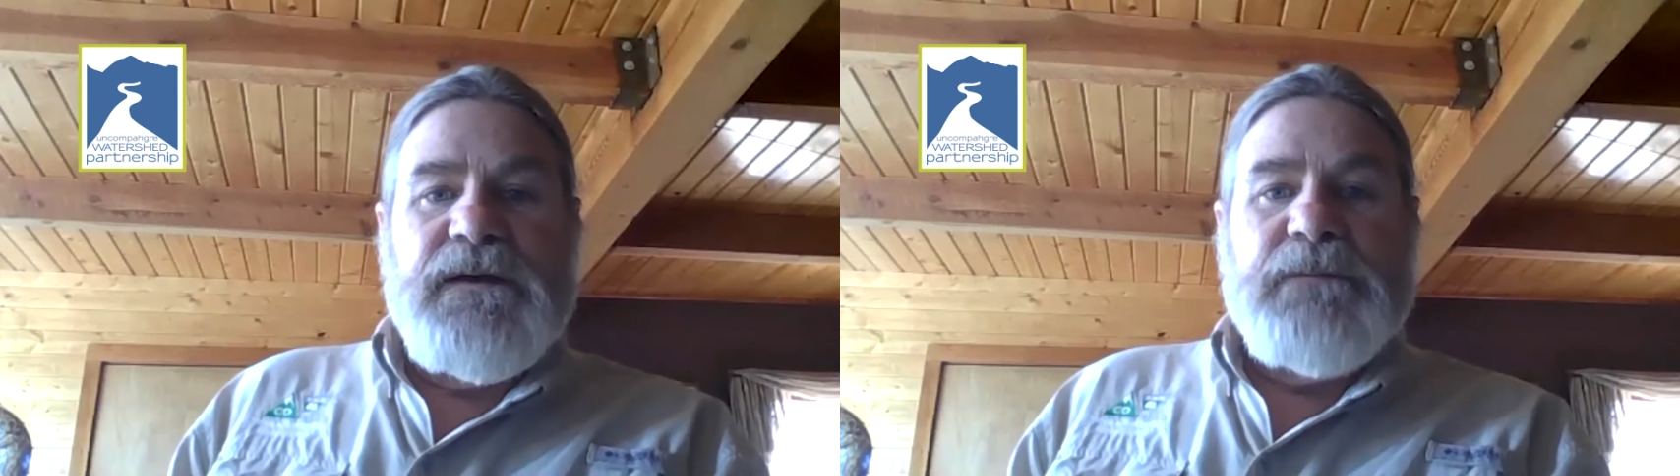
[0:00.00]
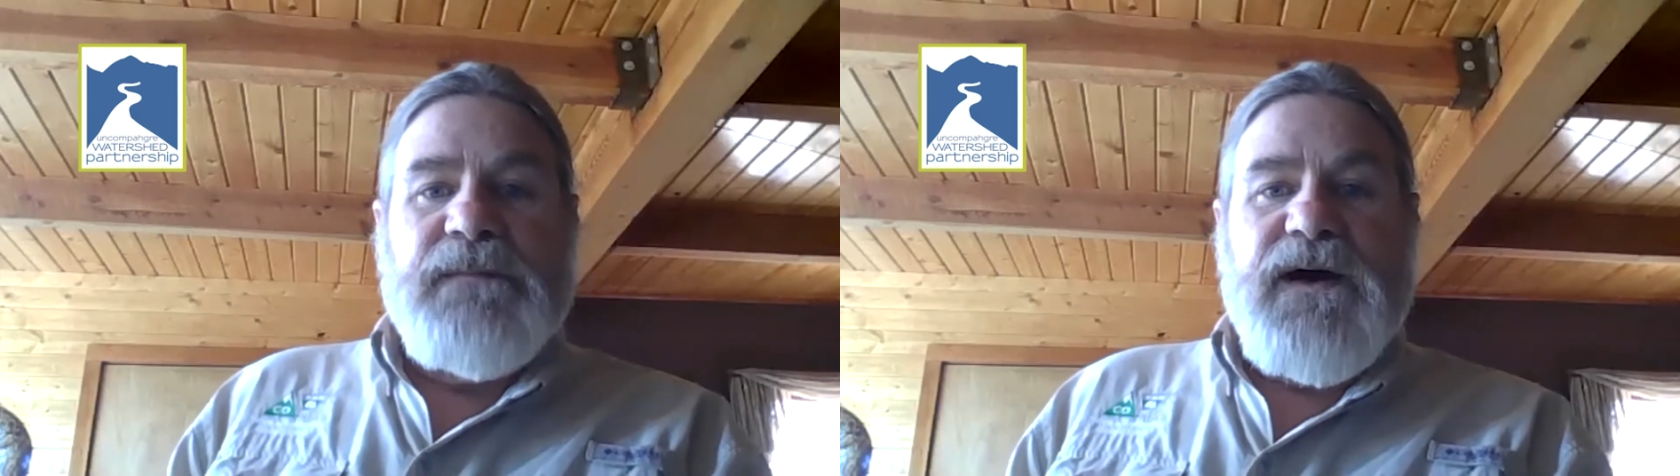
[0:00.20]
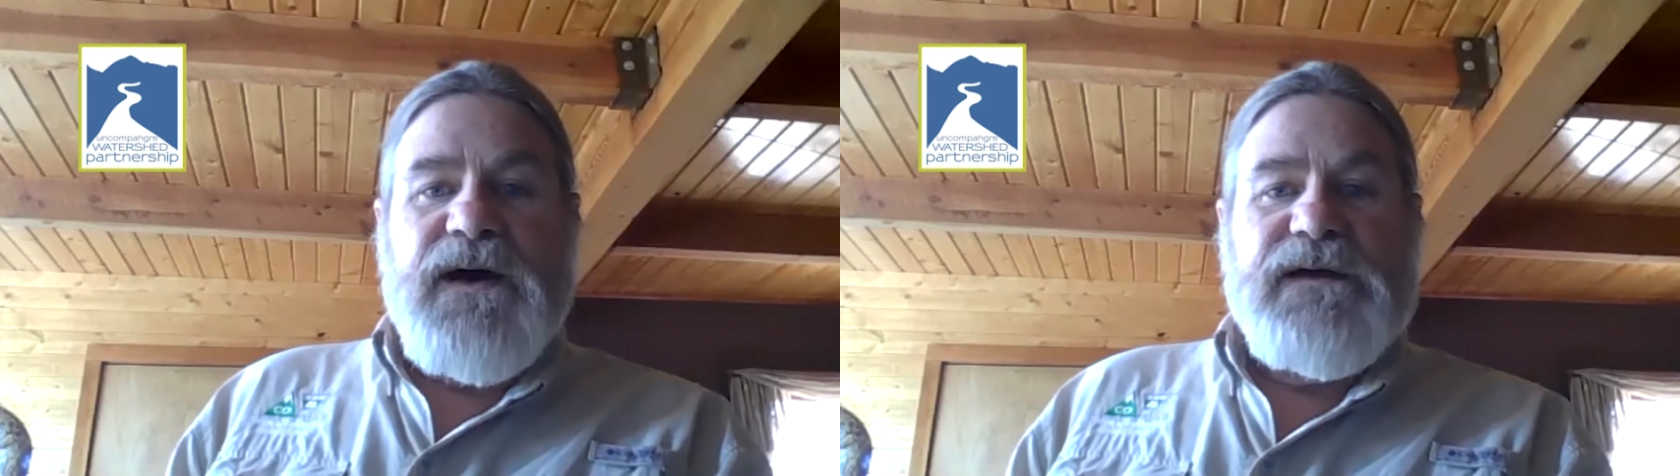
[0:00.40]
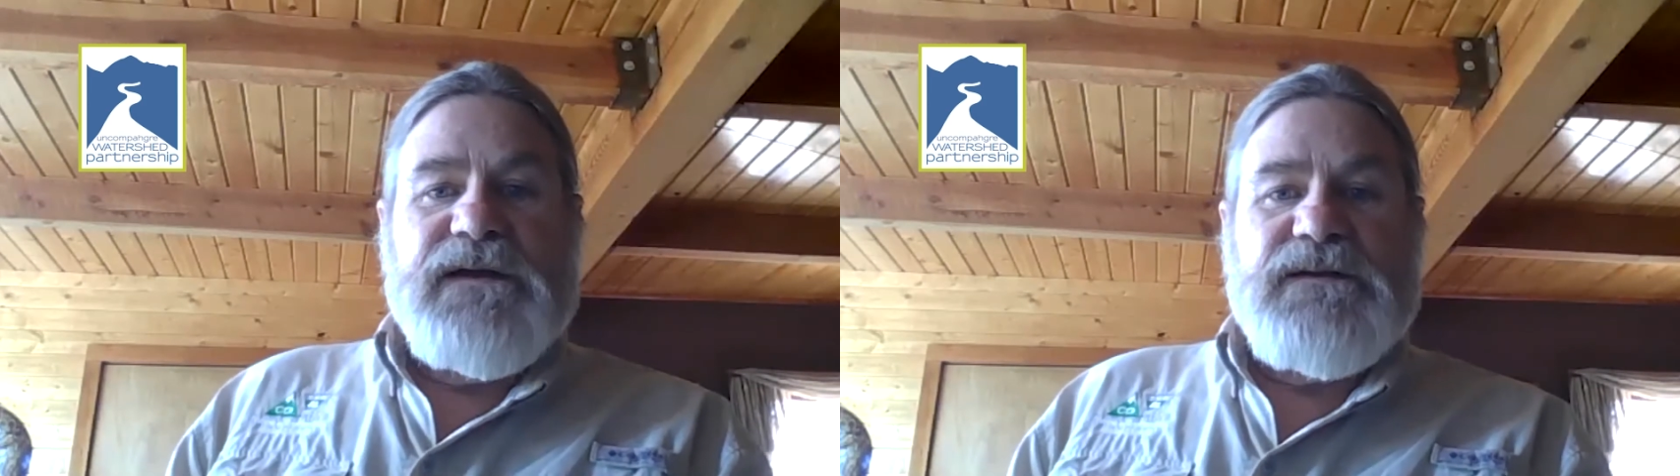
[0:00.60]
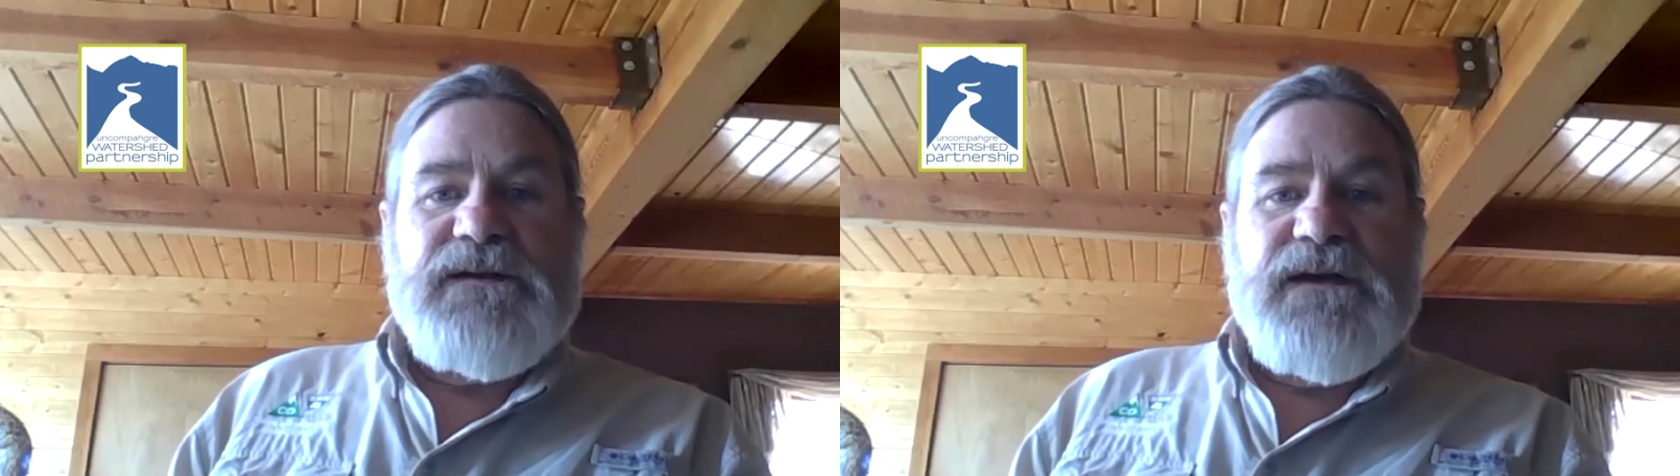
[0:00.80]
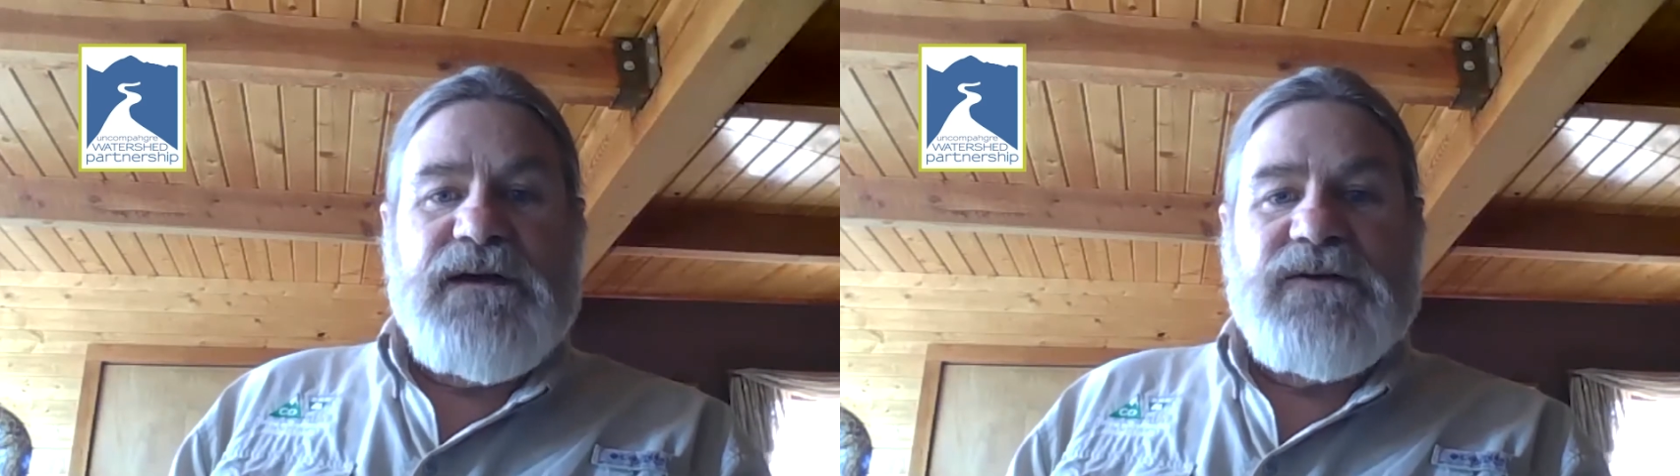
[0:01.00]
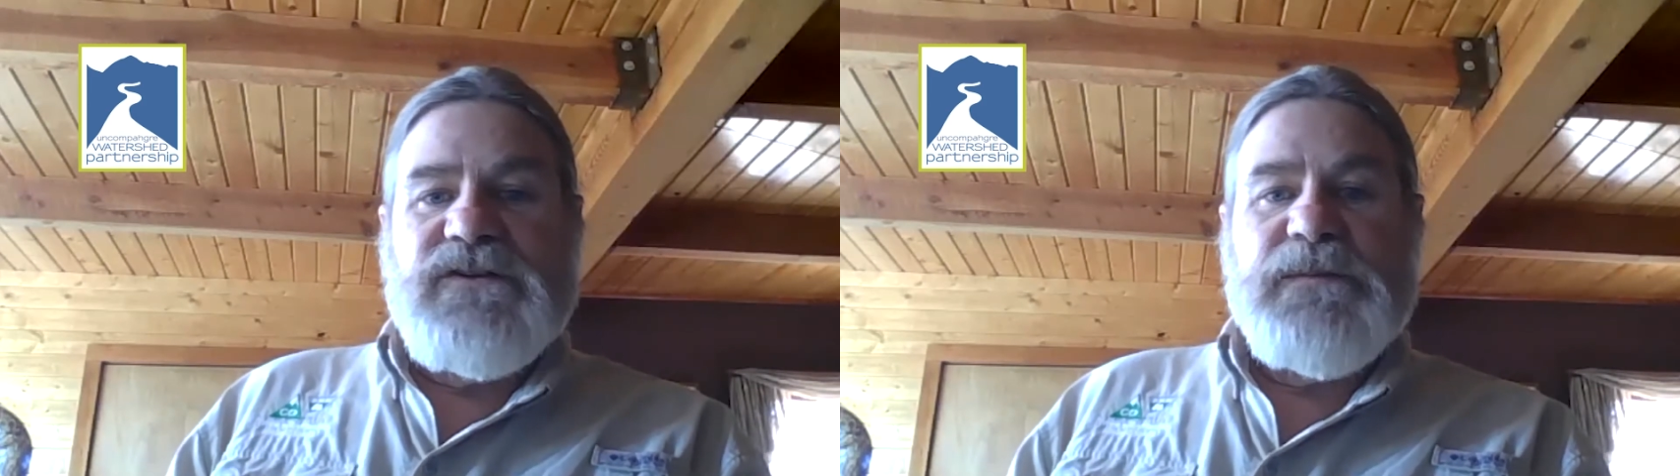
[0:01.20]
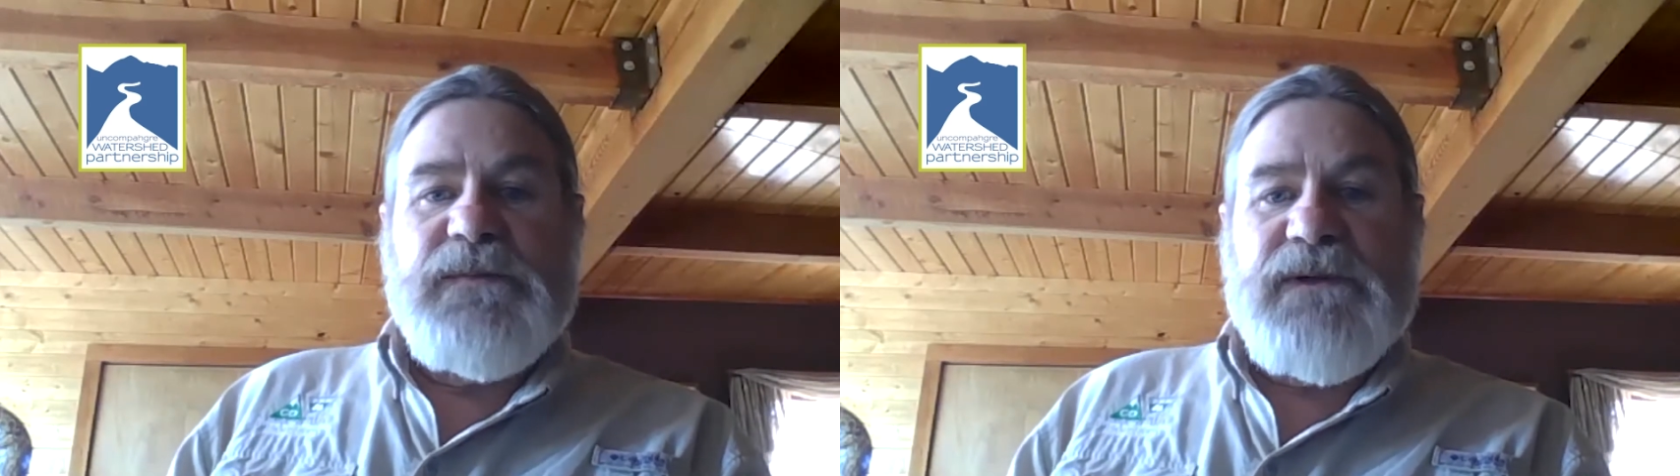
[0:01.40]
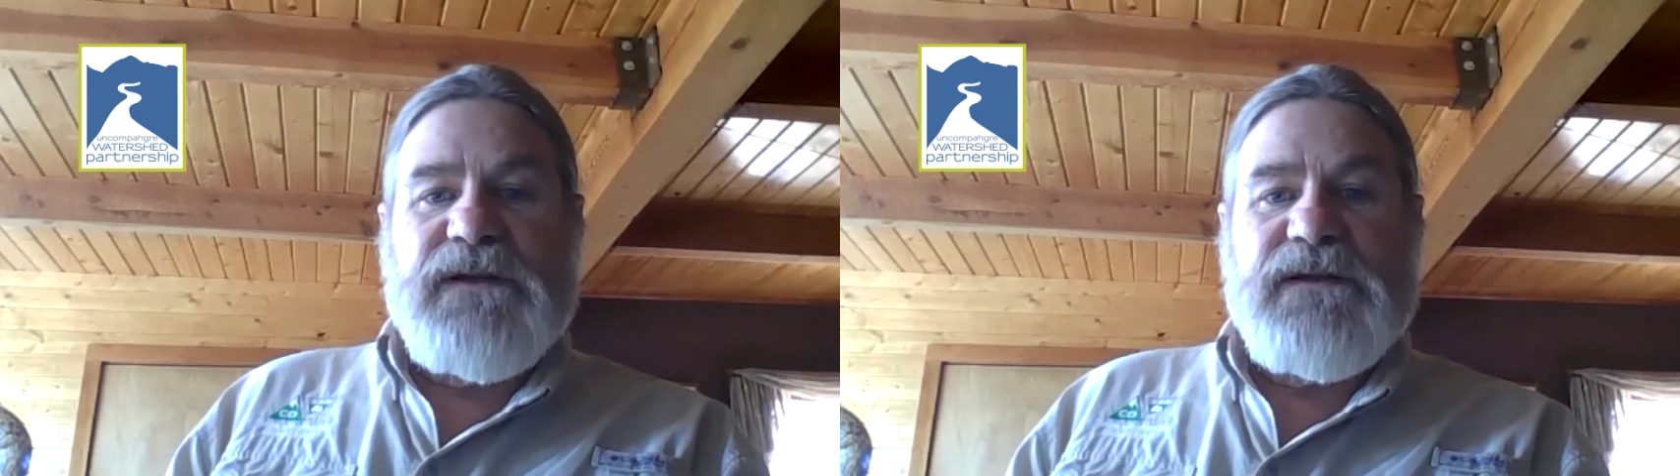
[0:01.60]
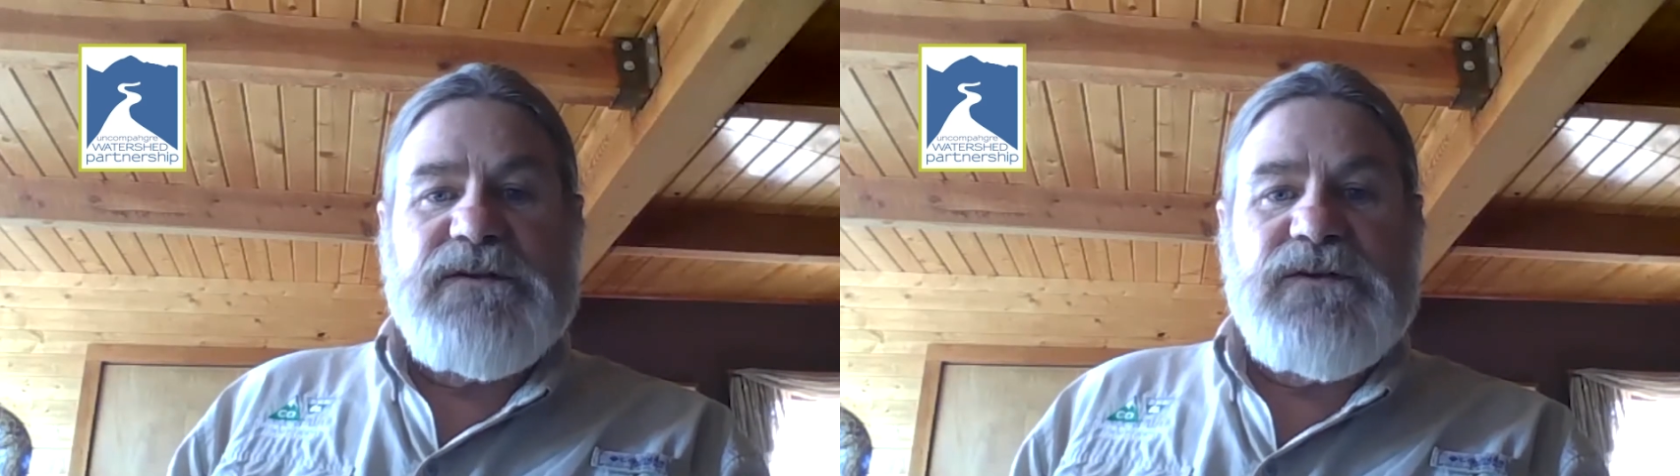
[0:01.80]
mine and seeping
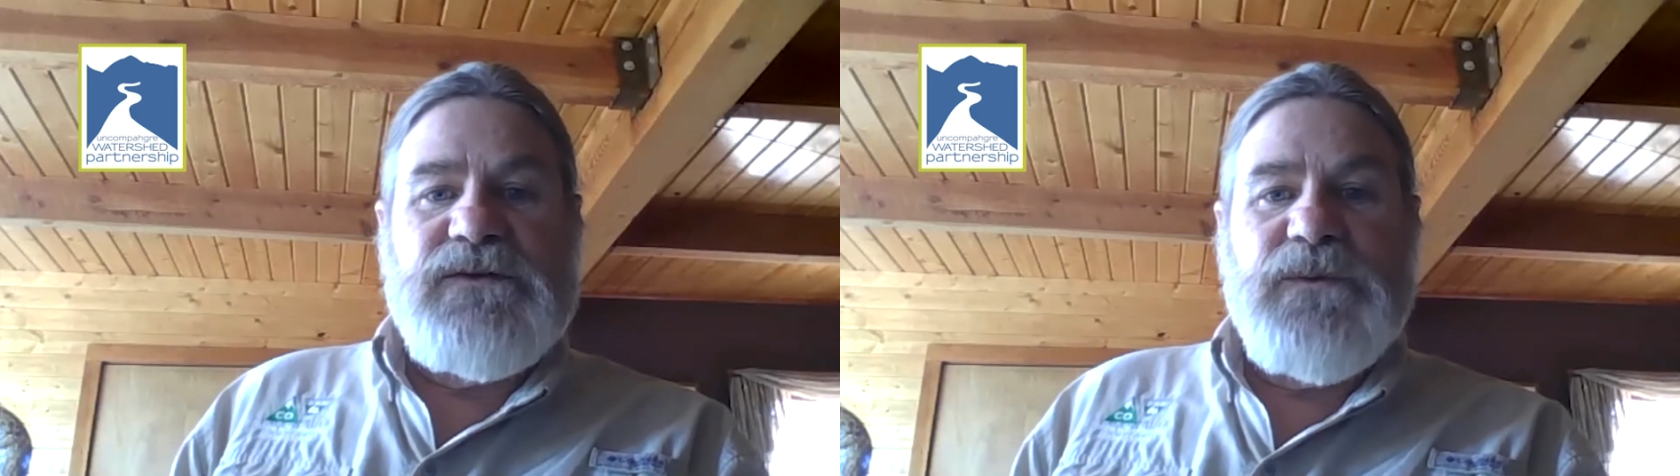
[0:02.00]
into